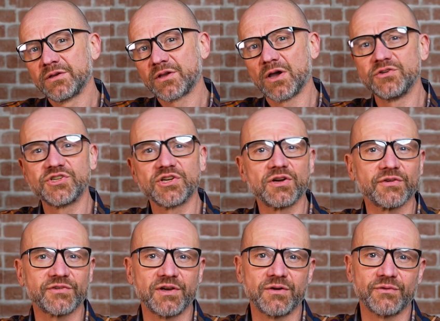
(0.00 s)
Coaching
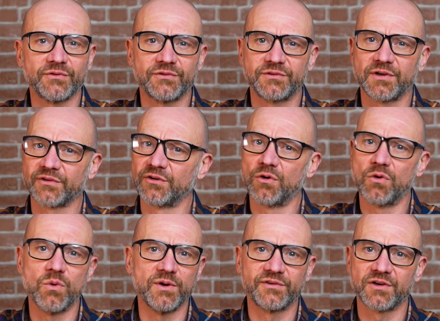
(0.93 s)
ourselves doesn't
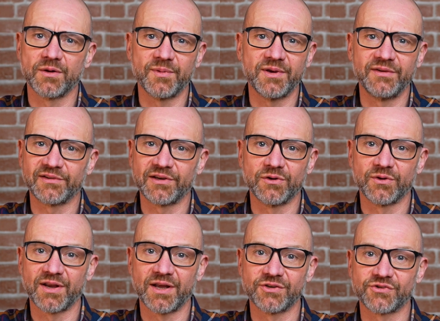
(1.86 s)
always come easily or
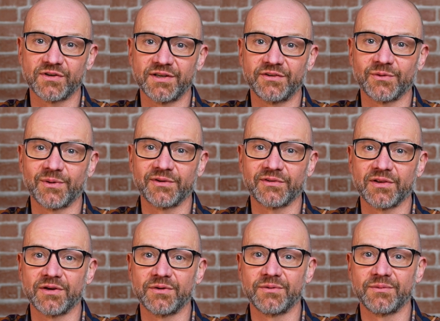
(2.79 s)
naturally to us
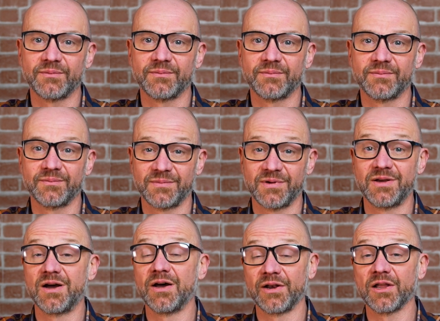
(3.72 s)
though,
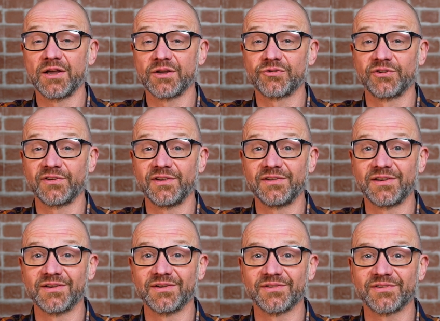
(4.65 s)
unlike
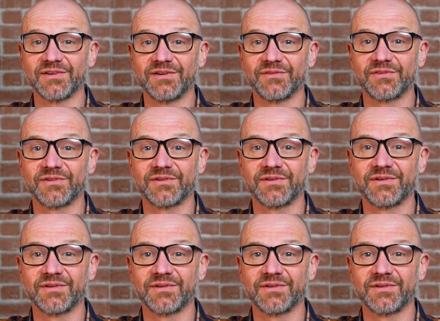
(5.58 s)
critiquing ourselves.